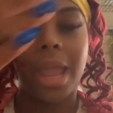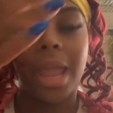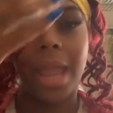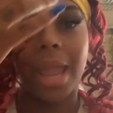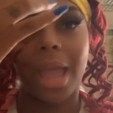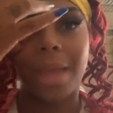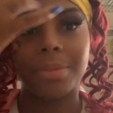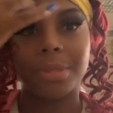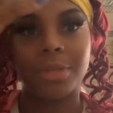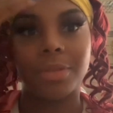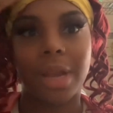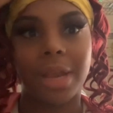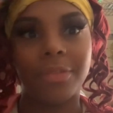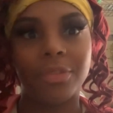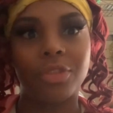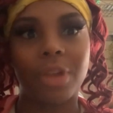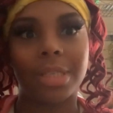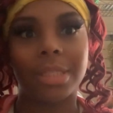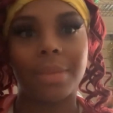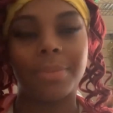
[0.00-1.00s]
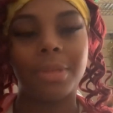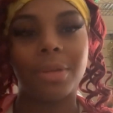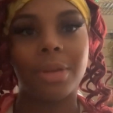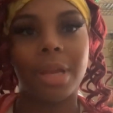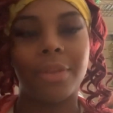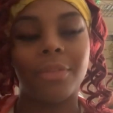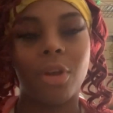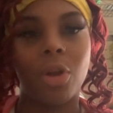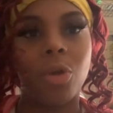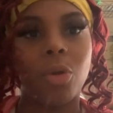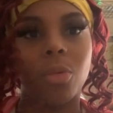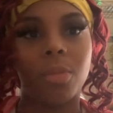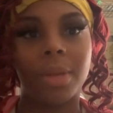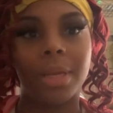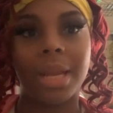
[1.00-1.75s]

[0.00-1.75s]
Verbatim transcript: And I'm still not even dressed. I'm still not even home.